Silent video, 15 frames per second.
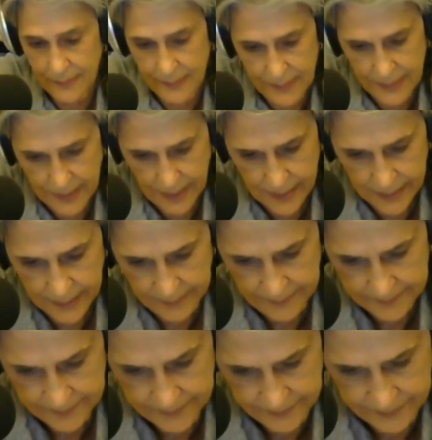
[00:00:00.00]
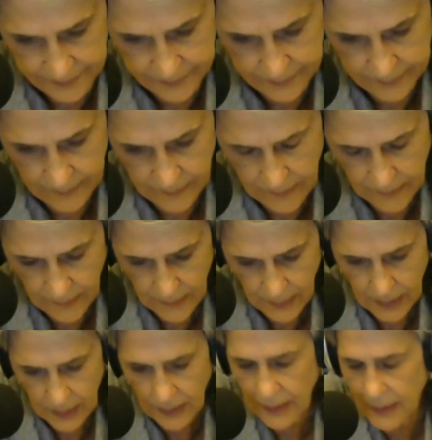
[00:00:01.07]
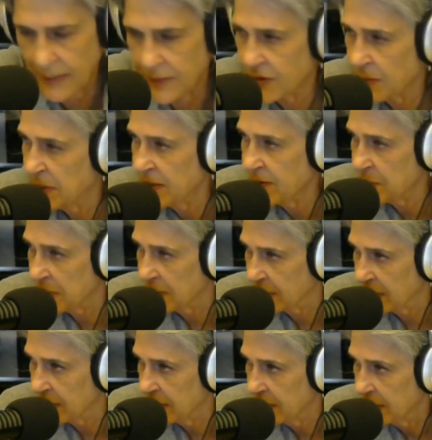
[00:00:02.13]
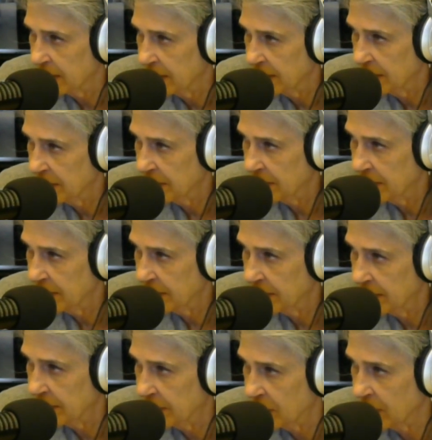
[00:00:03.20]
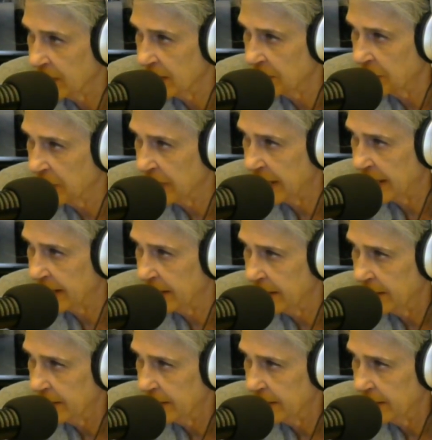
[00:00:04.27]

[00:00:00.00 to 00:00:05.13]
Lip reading: Sorry. He's a Pittsburgher, born and bred.